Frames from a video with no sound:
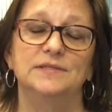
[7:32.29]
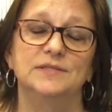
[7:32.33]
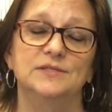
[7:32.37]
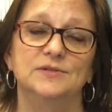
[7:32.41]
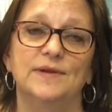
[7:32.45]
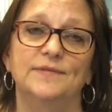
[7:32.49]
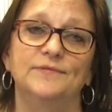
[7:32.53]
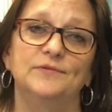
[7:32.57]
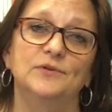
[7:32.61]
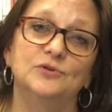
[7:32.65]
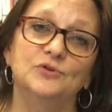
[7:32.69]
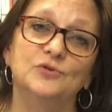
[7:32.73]

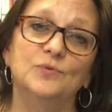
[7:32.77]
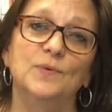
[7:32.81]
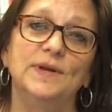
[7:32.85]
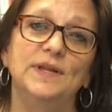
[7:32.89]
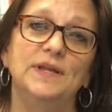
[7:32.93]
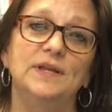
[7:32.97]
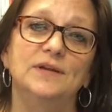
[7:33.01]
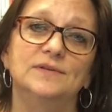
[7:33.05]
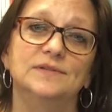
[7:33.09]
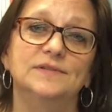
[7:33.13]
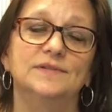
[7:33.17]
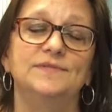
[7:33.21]
So after
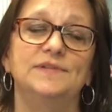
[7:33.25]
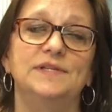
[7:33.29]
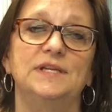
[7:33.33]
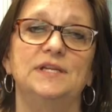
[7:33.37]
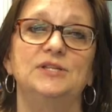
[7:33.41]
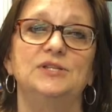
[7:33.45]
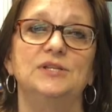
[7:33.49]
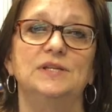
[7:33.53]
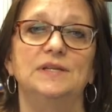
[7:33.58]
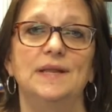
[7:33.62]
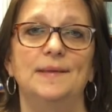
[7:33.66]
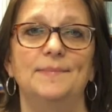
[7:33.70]
20 years of
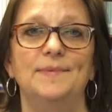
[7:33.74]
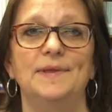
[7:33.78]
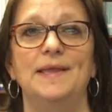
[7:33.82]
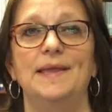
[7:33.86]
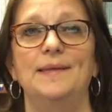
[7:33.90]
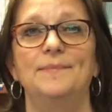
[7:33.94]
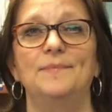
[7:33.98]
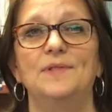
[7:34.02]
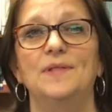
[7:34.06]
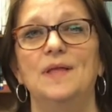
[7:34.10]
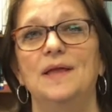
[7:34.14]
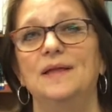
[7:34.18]
teaching, I
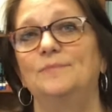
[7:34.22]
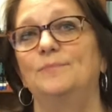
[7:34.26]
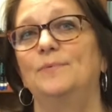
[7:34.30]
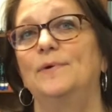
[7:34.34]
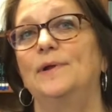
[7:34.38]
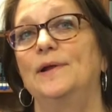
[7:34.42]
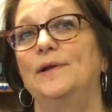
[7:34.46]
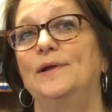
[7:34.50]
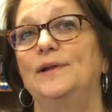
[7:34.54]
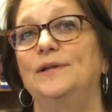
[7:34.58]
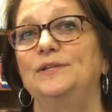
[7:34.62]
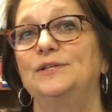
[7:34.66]
became a
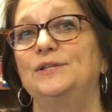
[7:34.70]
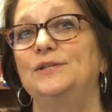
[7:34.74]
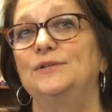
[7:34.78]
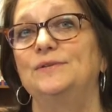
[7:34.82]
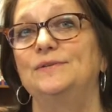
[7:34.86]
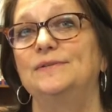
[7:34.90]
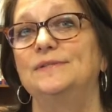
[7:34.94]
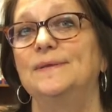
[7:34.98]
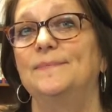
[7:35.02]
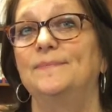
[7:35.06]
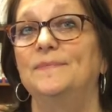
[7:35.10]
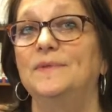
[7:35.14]
librarian to
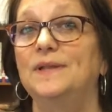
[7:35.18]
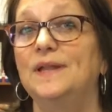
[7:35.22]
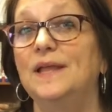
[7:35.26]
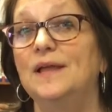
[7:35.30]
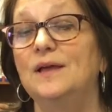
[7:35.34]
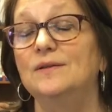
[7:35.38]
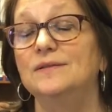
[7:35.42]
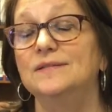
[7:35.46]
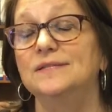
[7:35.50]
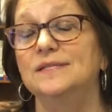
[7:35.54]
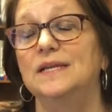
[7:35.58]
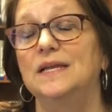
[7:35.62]
do something
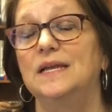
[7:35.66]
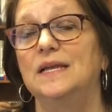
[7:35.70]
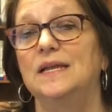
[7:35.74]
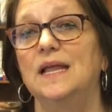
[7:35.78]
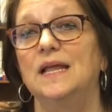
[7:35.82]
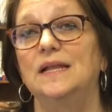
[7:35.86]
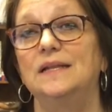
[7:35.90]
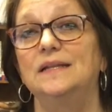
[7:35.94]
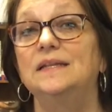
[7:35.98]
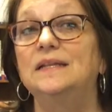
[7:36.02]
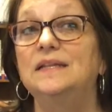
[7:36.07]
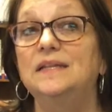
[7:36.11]
else, and
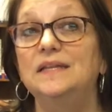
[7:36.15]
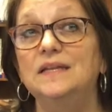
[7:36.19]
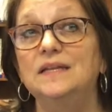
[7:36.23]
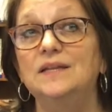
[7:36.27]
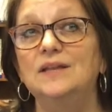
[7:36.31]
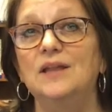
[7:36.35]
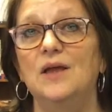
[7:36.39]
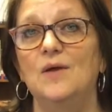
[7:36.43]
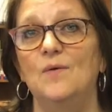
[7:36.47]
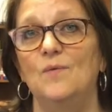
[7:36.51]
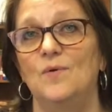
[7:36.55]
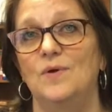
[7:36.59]
I did
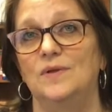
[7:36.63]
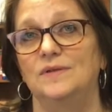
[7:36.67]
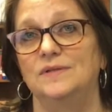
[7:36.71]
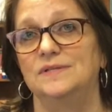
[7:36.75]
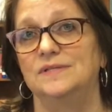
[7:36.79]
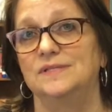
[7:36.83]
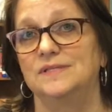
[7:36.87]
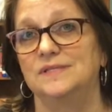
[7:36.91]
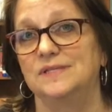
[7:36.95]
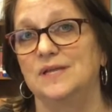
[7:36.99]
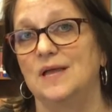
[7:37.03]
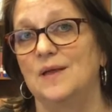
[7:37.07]
not want
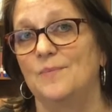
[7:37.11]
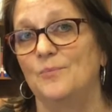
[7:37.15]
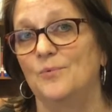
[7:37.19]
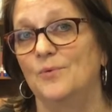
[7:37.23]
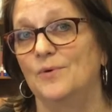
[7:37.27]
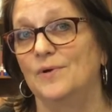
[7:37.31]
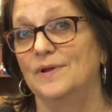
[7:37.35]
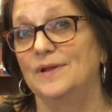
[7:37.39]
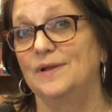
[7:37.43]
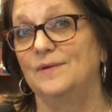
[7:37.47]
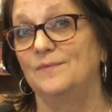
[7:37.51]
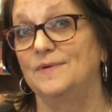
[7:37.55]
to stop
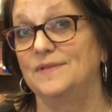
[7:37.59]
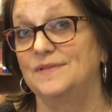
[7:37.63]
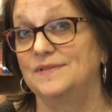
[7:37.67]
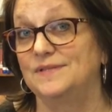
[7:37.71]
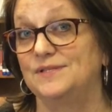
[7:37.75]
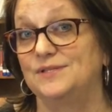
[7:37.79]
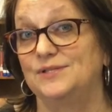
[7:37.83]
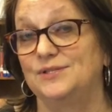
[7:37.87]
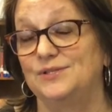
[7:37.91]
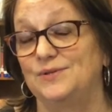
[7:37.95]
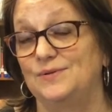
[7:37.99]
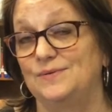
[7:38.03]
working with
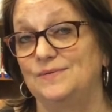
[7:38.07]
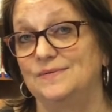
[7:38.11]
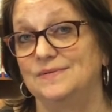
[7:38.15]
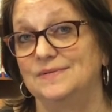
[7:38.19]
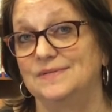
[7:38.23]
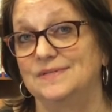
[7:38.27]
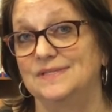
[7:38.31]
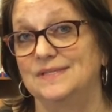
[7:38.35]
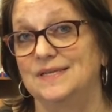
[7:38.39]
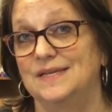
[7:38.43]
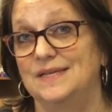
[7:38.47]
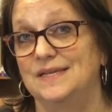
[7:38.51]

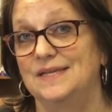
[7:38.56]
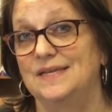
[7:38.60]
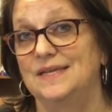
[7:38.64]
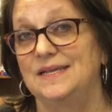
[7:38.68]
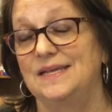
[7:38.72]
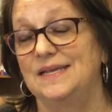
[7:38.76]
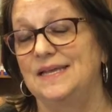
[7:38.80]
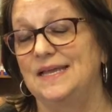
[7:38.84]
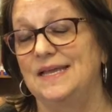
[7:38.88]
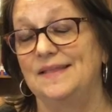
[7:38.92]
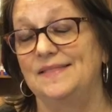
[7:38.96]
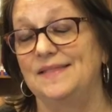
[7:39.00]
students.
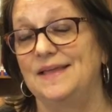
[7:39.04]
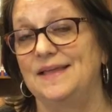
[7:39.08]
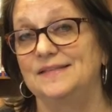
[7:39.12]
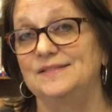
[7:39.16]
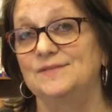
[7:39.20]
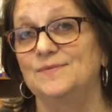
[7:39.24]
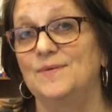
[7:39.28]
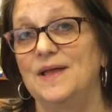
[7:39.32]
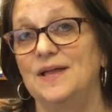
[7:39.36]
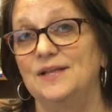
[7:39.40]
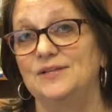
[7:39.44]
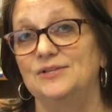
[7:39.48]
And
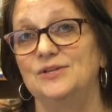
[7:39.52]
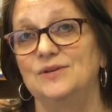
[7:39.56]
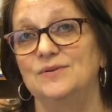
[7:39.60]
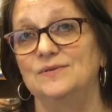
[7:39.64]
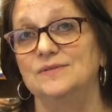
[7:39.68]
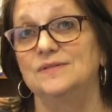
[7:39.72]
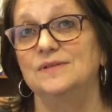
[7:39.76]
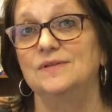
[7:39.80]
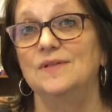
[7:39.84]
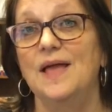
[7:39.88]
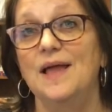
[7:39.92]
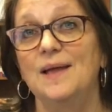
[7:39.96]
that's why I
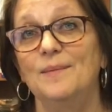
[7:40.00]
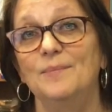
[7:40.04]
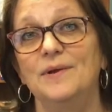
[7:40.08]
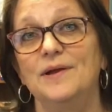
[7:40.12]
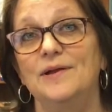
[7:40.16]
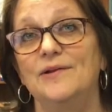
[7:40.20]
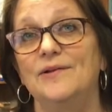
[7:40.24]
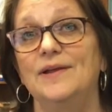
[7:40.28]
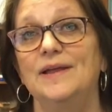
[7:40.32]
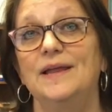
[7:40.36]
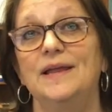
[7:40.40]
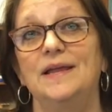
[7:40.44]
chose the
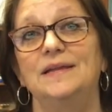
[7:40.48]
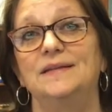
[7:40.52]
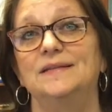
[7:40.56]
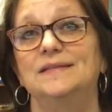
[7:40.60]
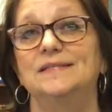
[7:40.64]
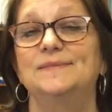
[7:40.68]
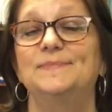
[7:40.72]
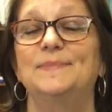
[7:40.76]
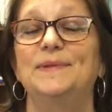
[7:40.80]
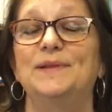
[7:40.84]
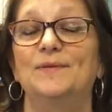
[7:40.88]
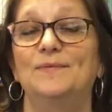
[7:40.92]
library, and
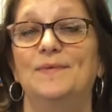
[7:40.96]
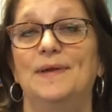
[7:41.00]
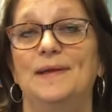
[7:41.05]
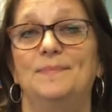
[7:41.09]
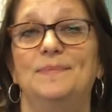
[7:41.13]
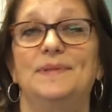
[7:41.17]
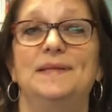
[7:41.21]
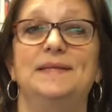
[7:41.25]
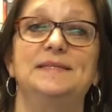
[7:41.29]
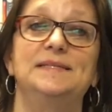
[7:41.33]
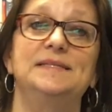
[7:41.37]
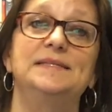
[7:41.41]
it's been a
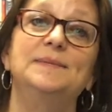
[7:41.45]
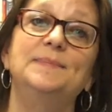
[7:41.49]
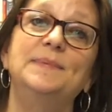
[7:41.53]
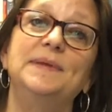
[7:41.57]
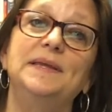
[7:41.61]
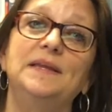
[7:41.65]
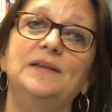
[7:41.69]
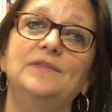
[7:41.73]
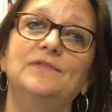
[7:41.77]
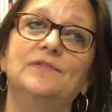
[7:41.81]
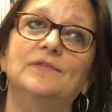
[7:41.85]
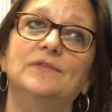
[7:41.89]
great place to
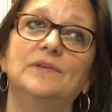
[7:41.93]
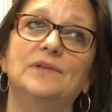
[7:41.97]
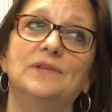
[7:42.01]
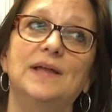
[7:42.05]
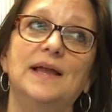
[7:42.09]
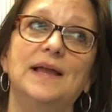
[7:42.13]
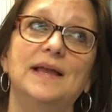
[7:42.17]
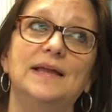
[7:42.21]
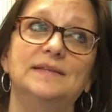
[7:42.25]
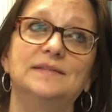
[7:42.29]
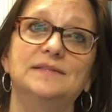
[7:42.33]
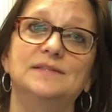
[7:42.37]
be for the
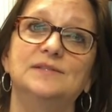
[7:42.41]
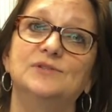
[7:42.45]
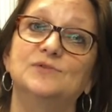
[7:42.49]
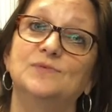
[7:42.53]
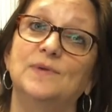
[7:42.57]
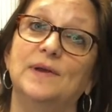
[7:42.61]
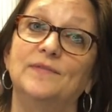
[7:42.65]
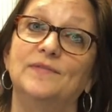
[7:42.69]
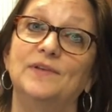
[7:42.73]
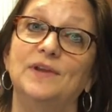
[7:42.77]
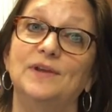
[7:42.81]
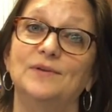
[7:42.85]
last
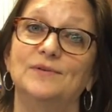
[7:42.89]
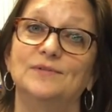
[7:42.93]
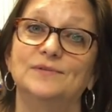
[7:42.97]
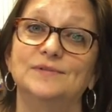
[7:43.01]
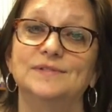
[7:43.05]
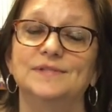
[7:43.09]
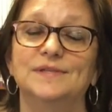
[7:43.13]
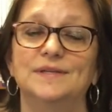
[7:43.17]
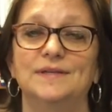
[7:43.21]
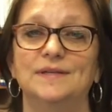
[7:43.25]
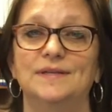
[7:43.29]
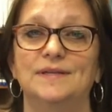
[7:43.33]
12
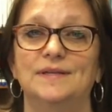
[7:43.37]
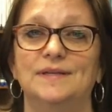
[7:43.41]
years.